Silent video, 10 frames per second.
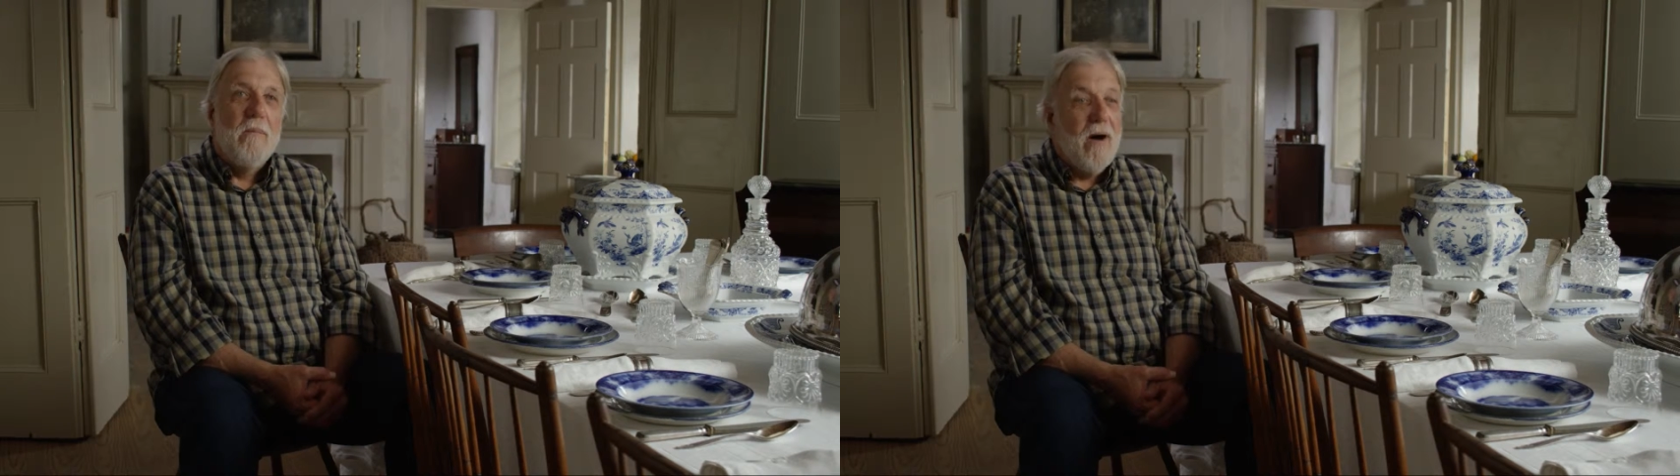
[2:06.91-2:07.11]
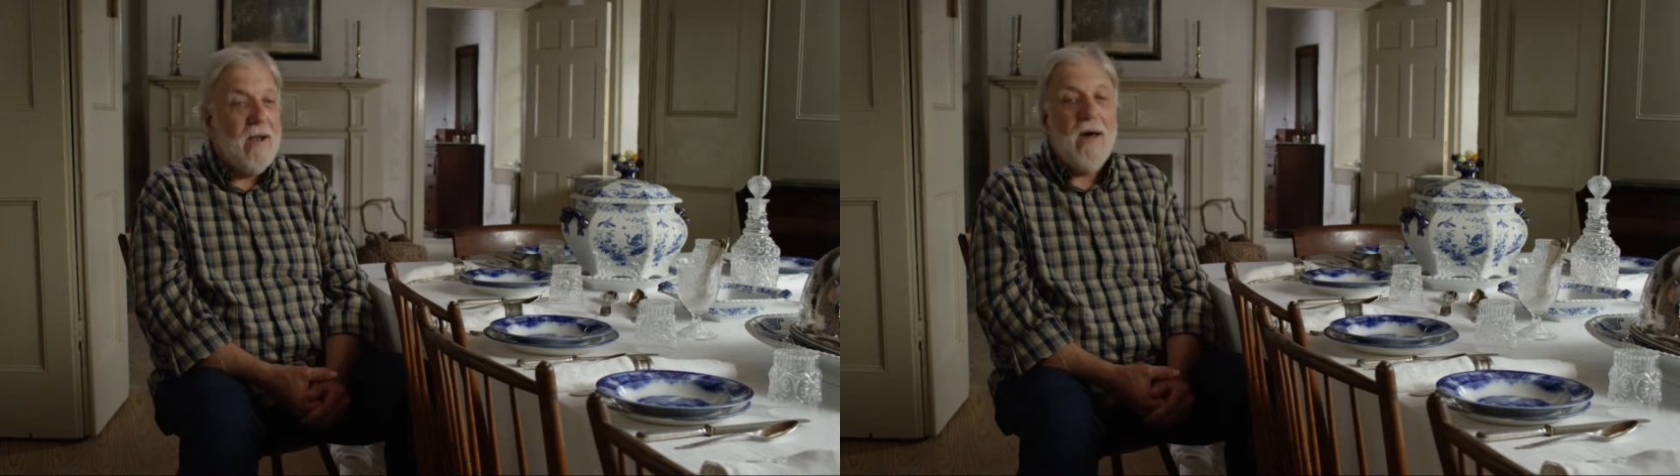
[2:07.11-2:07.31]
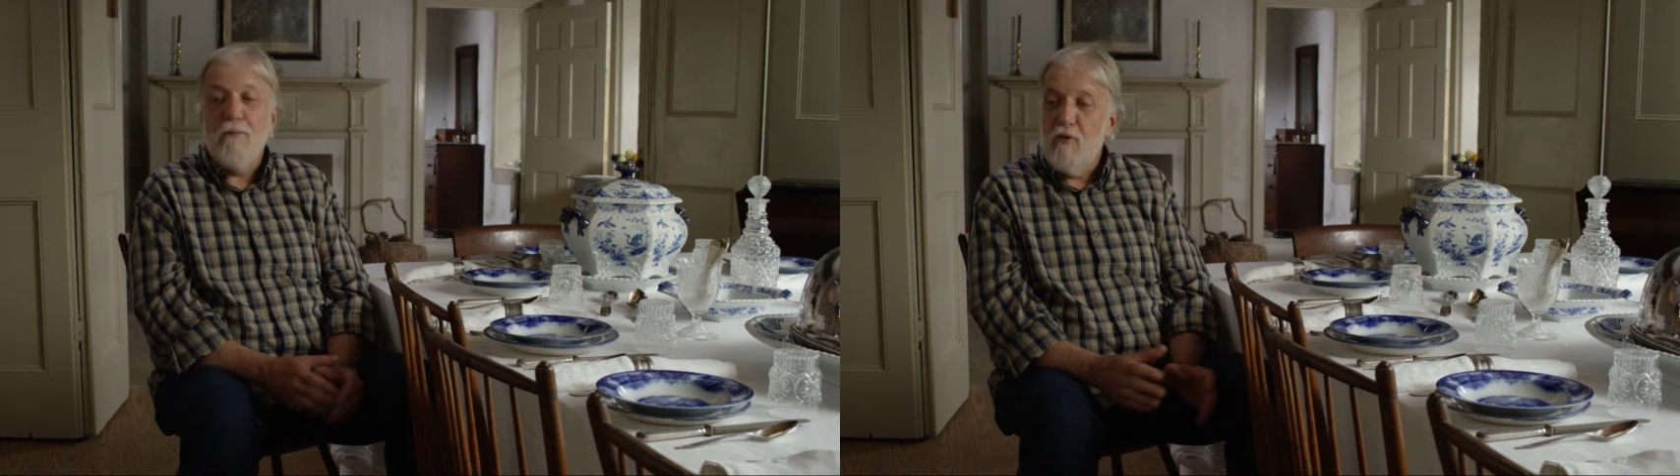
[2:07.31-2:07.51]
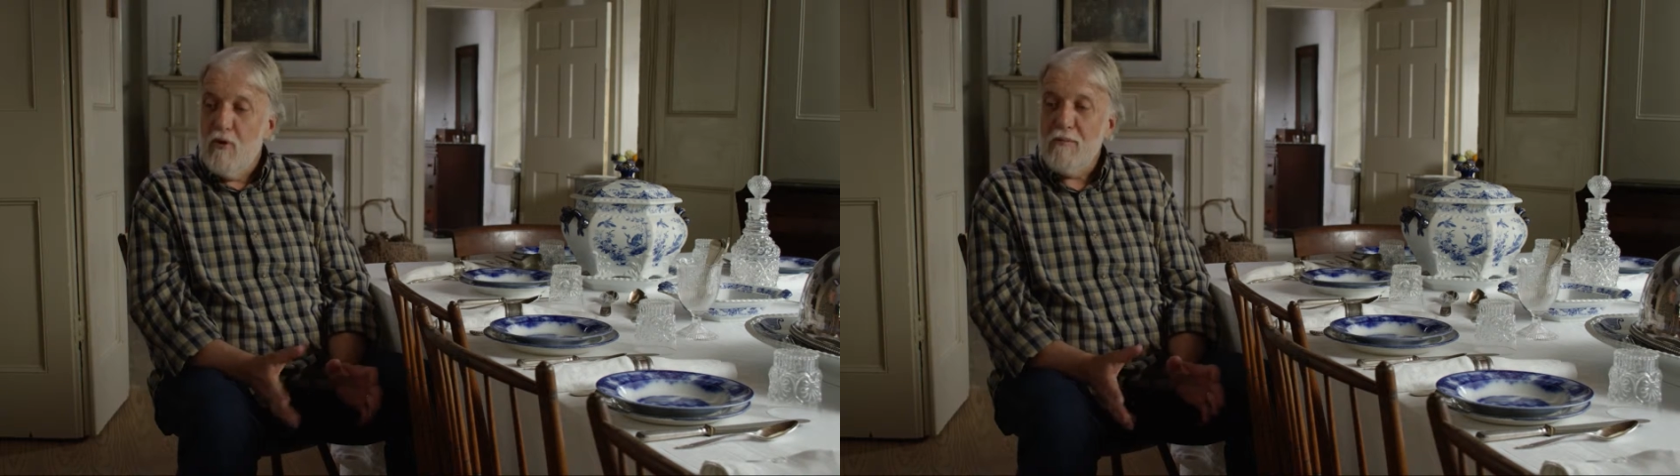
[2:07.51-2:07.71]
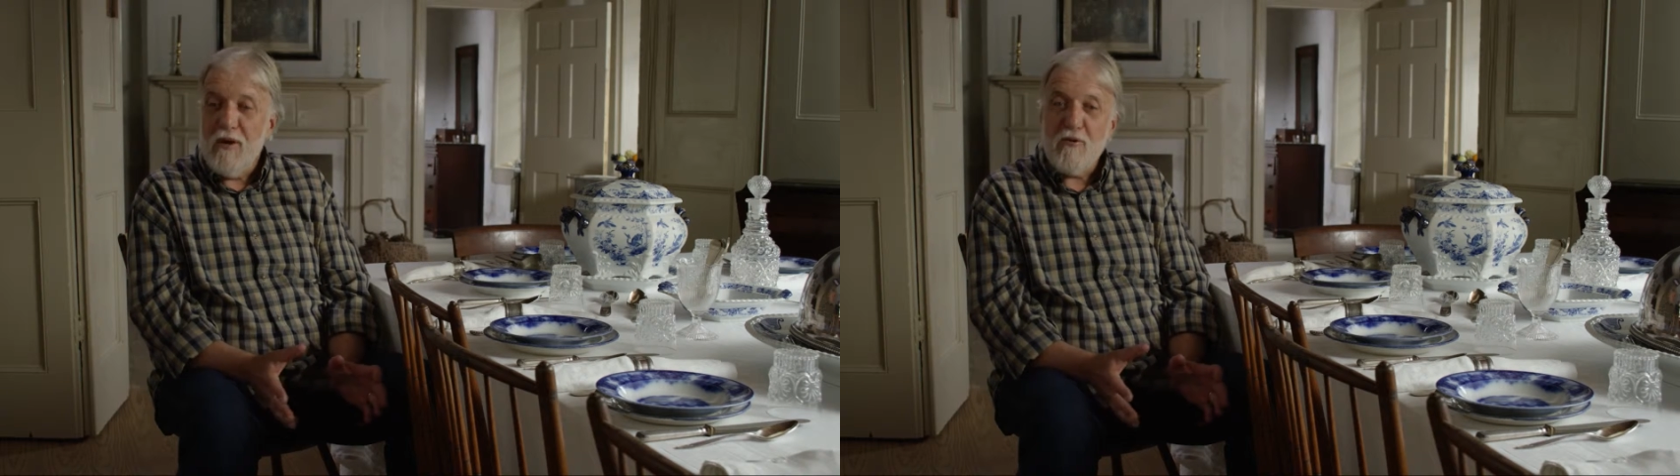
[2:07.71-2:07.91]
but I
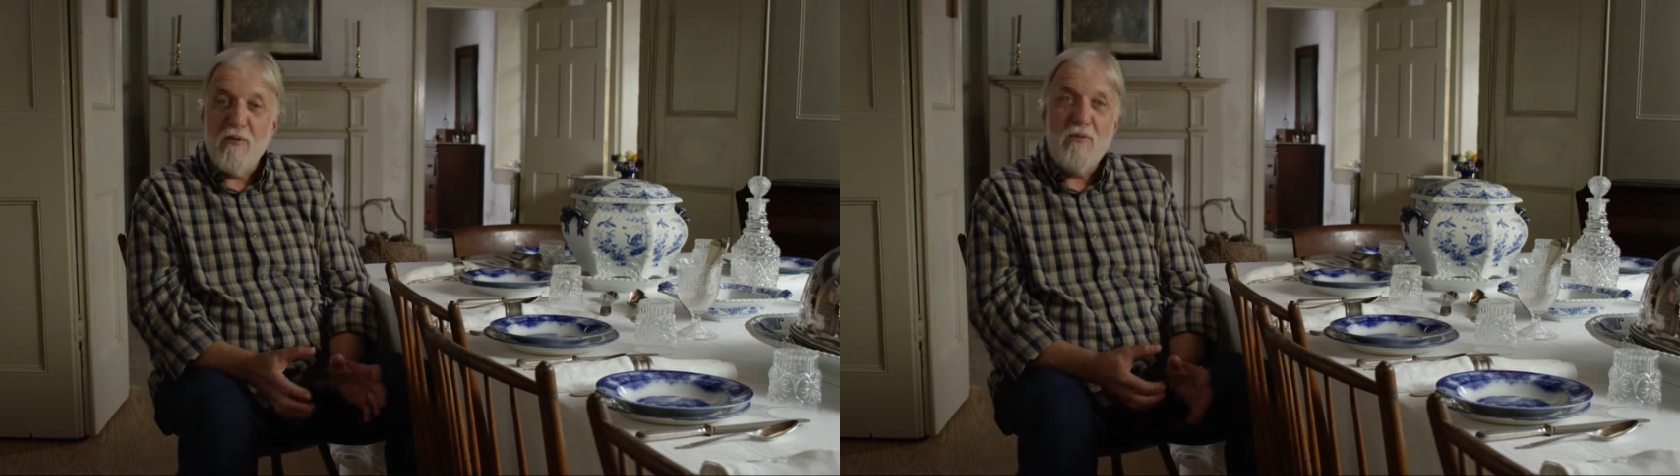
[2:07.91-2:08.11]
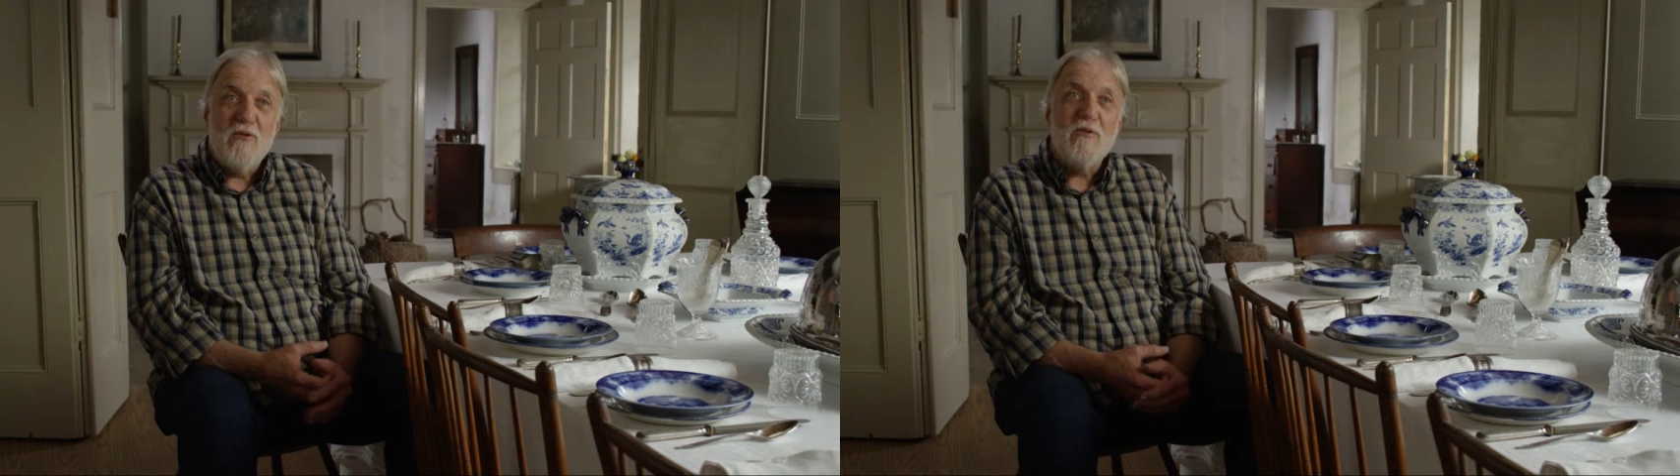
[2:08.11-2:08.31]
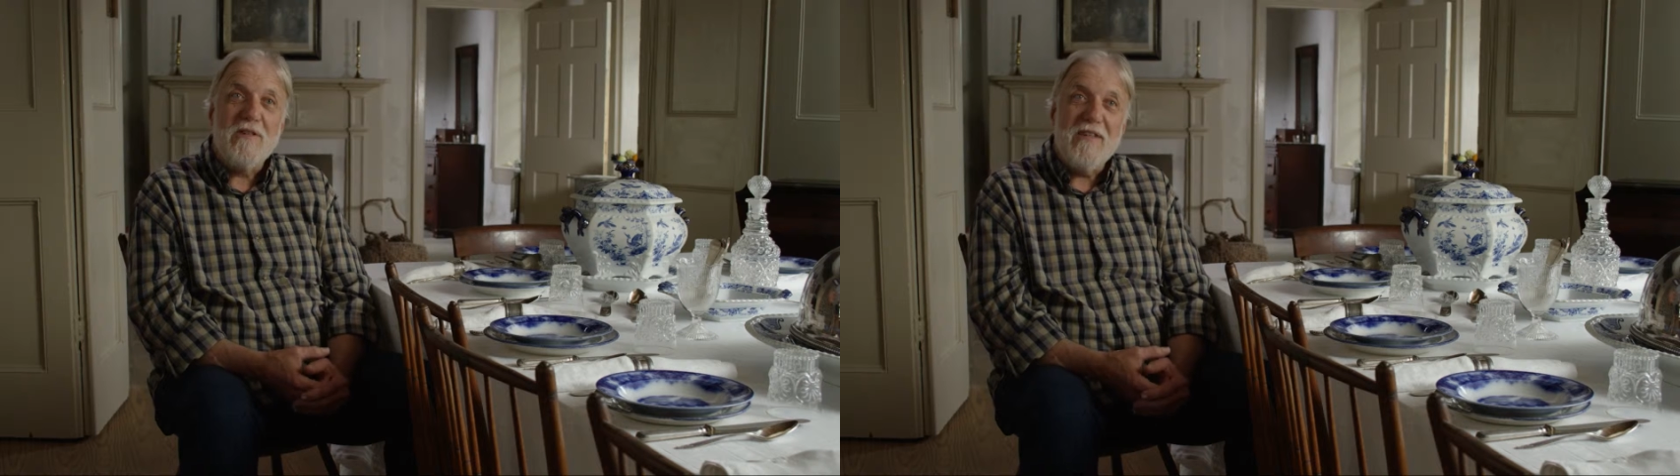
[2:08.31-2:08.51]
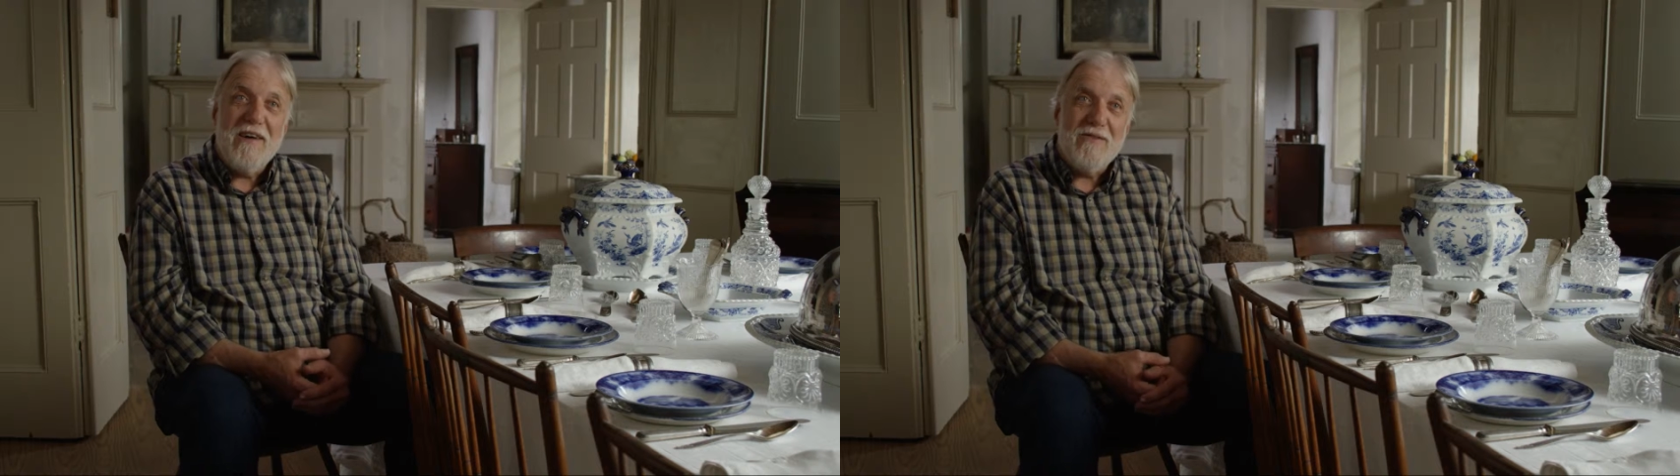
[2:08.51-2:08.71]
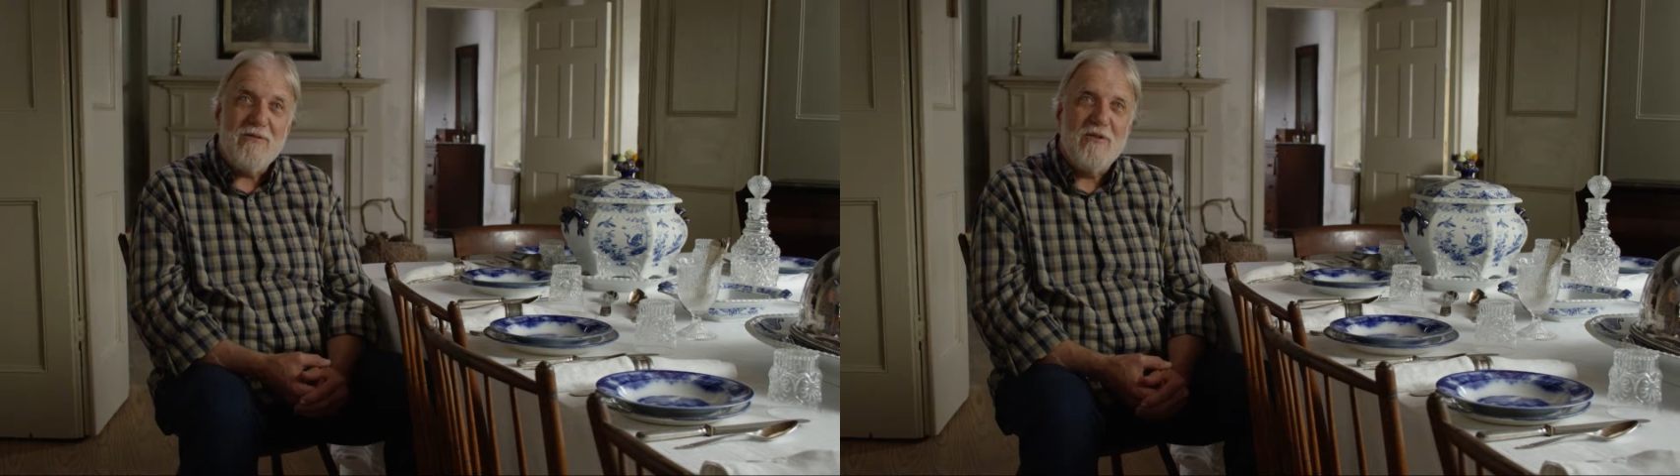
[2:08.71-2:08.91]
know I'm not going to be doing that.